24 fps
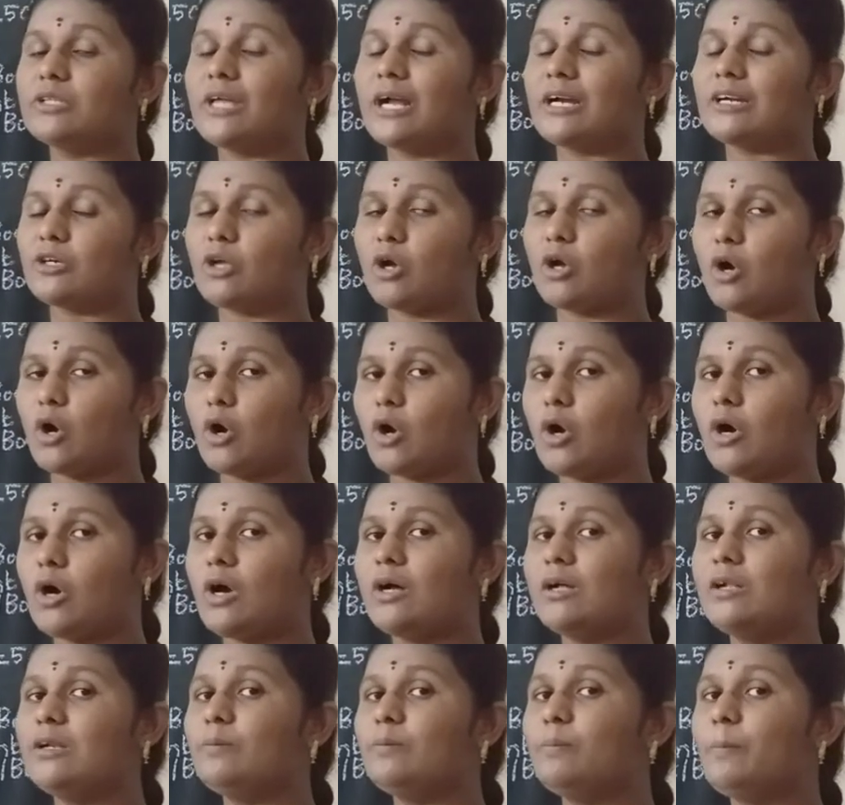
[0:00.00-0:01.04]
that
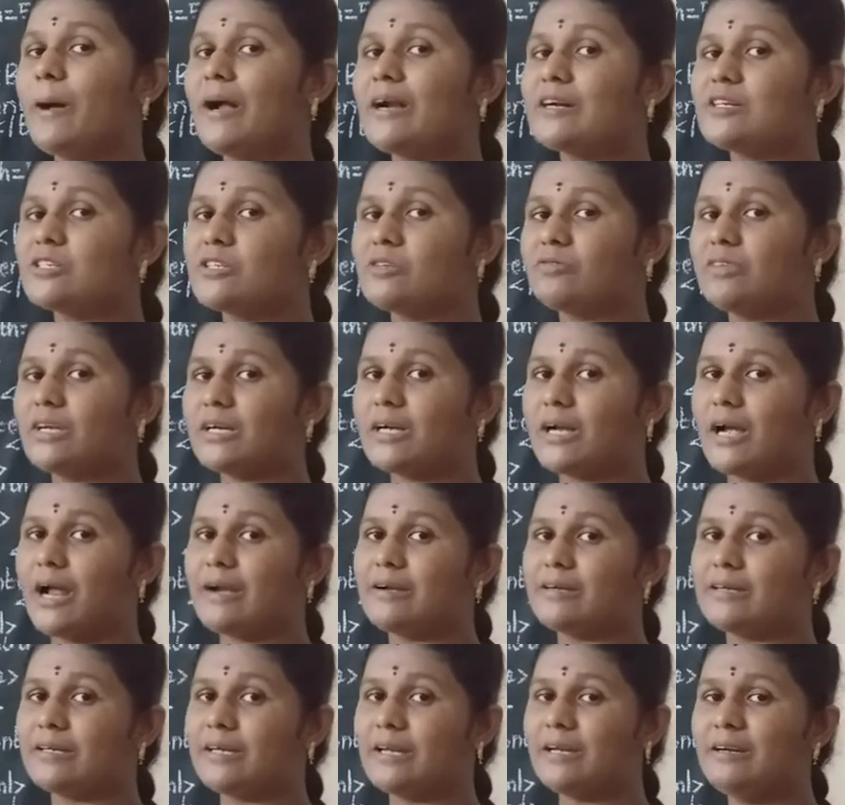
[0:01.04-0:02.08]
all parts of the
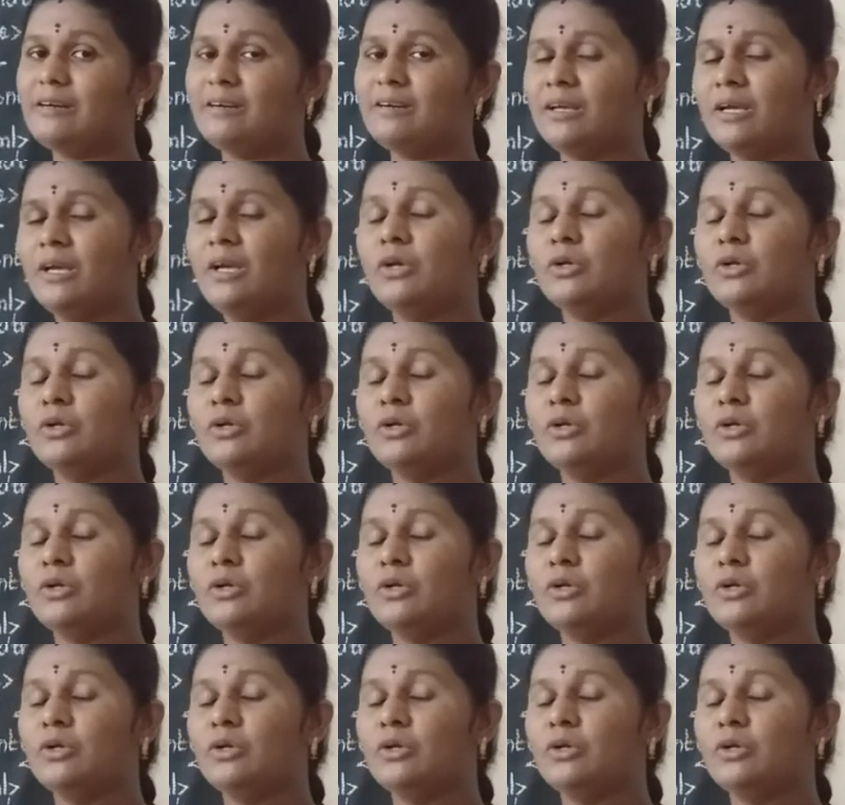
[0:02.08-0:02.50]
content